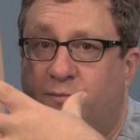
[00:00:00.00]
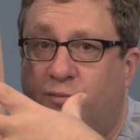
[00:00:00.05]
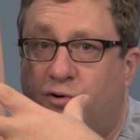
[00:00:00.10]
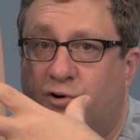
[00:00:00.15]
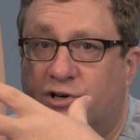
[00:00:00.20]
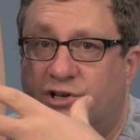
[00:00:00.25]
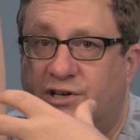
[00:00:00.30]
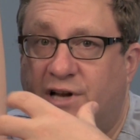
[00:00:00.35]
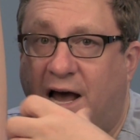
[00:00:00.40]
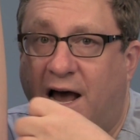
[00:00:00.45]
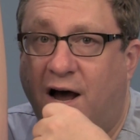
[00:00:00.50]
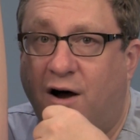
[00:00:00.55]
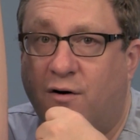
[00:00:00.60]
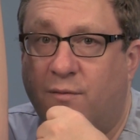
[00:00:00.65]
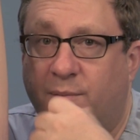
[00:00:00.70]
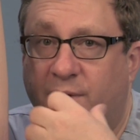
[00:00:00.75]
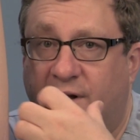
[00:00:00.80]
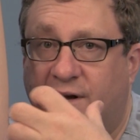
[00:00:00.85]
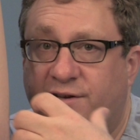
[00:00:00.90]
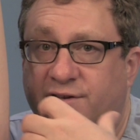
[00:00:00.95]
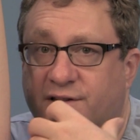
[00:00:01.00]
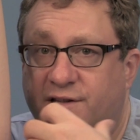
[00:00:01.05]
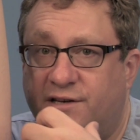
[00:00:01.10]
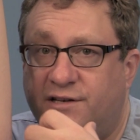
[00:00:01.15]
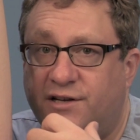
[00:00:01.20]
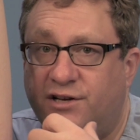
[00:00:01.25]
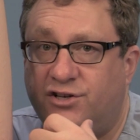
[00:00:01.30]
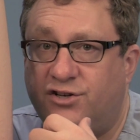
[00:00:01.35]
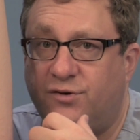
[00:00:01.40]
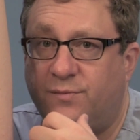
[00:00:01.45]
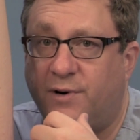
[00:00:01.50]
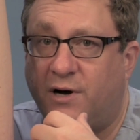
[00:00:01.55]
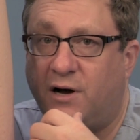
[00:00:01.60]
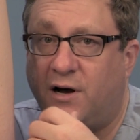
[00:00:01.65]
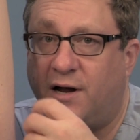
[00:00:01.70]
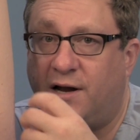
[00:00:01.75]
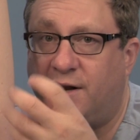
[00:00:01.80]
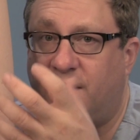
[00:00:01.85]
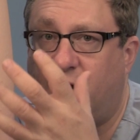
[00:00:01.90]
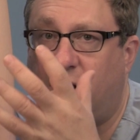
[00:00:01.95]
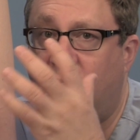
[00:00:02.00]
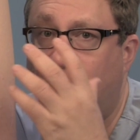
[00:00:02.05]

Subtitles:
pushed out because of the tissue behind it.